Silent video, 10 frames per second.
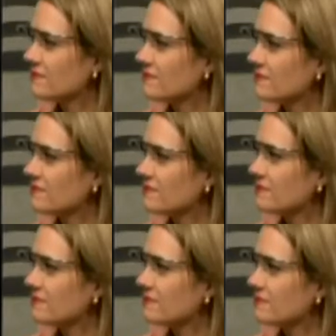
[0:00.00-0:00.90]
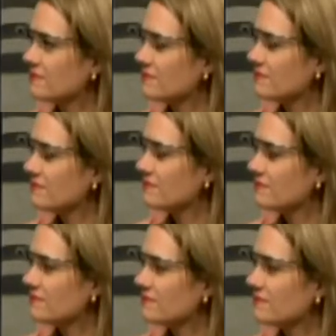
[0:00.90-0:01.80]

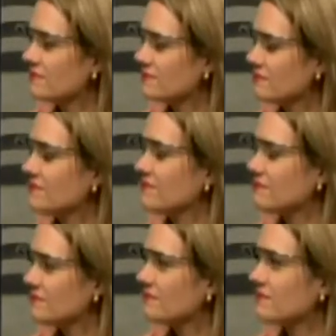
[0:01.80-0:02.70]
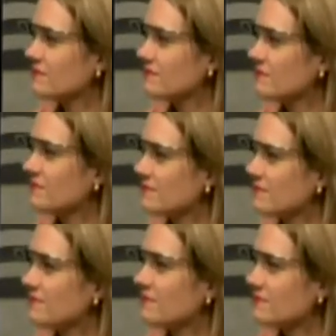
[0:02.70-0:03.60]

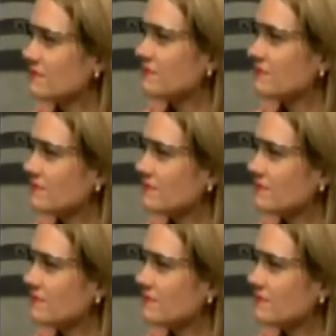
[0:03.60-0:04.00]
(silent)